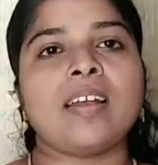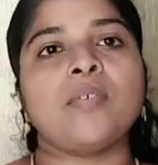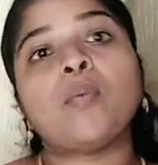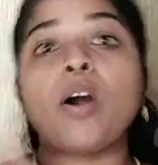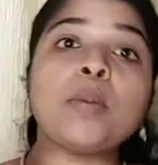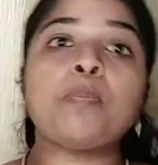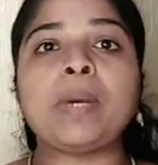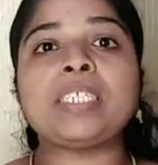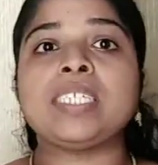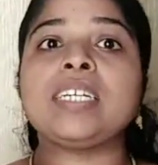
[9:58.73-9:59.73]
What
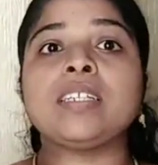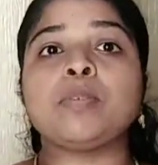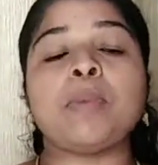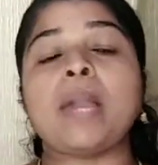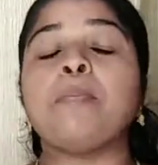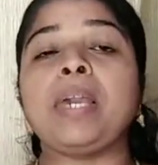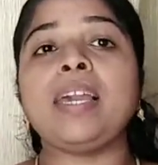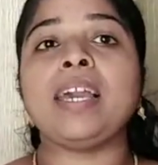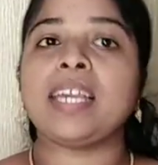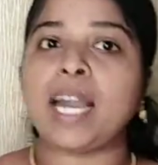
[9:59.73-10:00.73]
pet it may
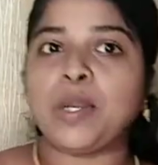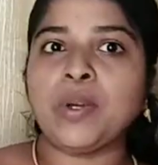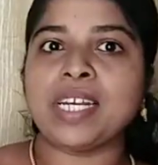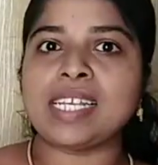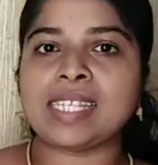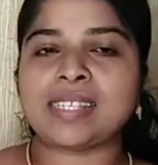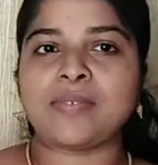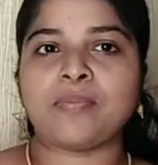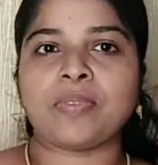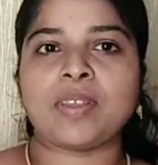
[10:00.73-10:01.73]
be? Can you guess?
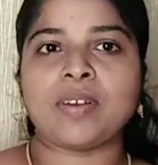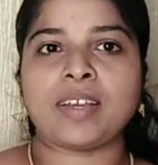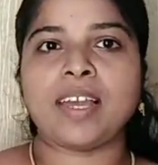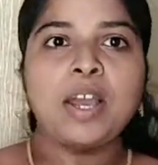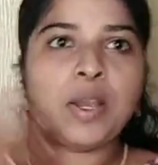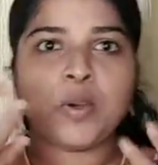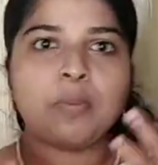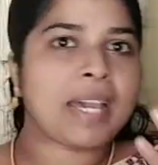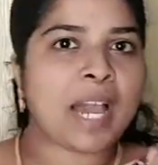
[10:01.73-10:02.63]
Okay, you may